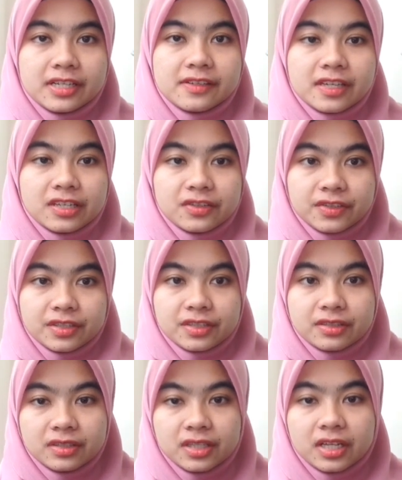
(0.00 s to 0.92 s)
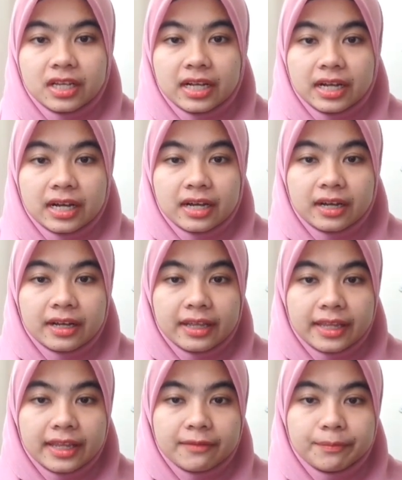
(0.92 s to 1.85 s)
essential
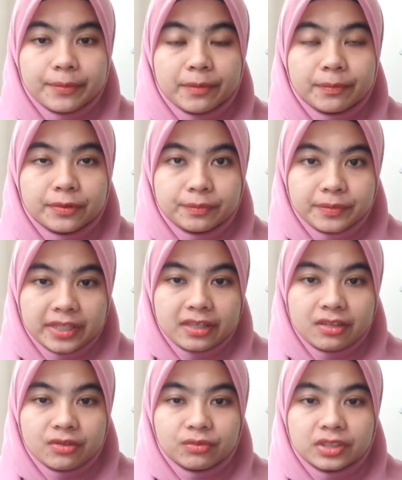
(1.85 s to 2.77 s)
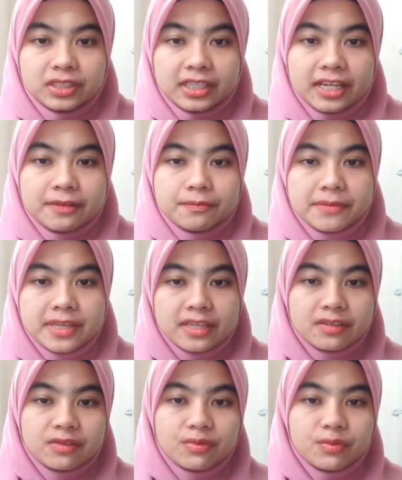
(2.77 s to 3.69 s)
and peppermint were then
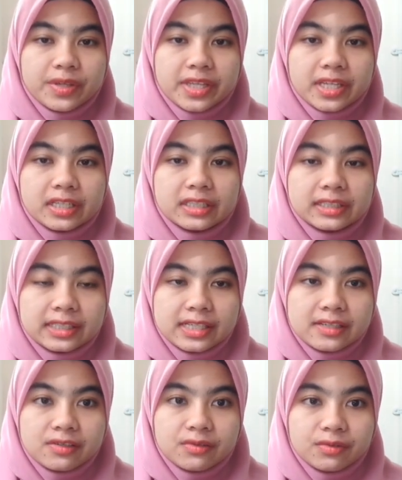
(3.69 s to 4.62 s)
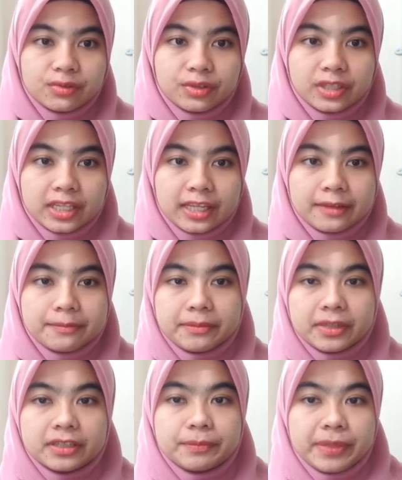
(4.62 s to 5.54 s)
mixed with a glass fruit
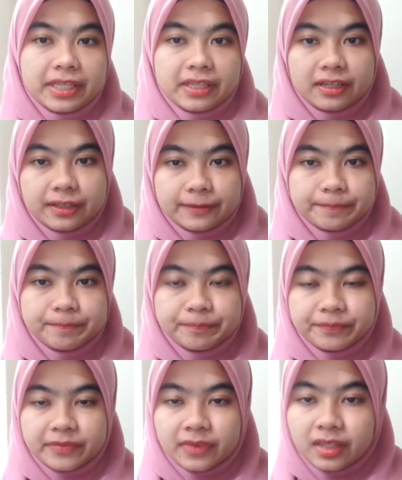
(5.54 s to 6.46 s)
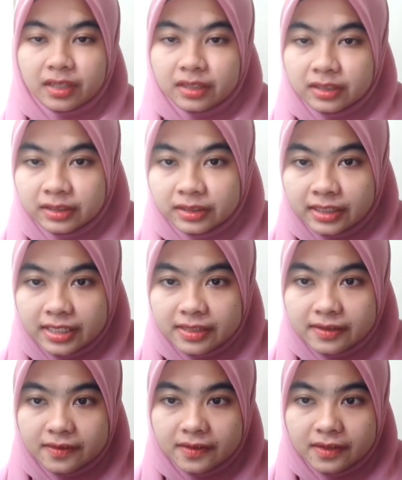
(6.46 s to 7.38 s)
in a big cup.
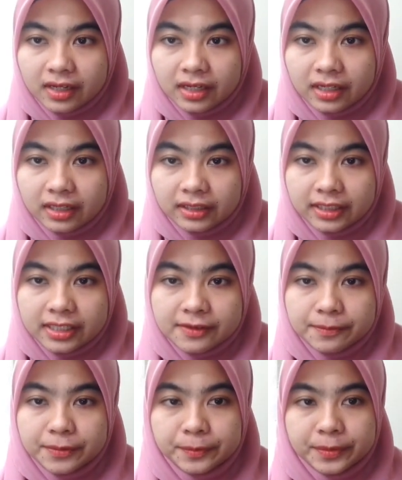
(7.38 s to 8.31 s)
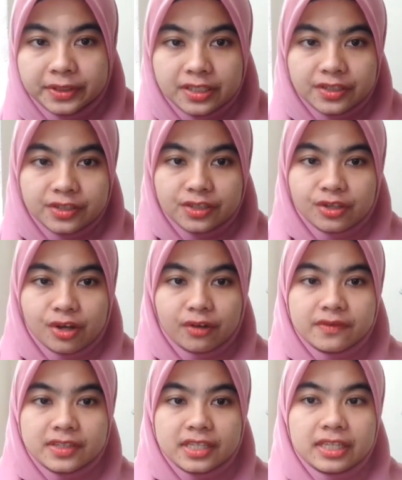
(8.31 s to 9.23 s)
Next is preparation
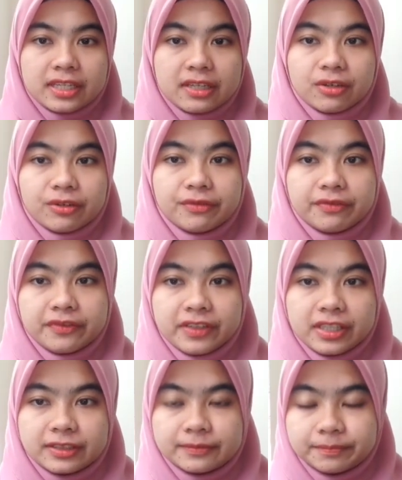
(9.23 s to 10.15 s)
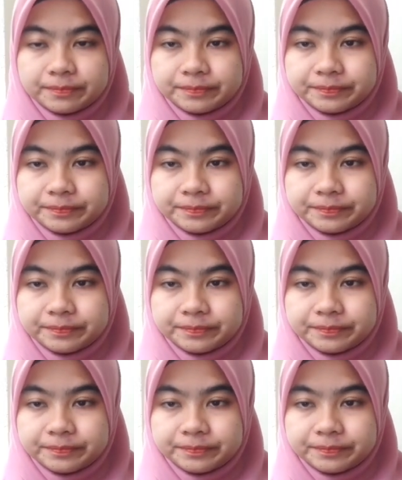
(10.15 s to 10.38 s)
of silicone film.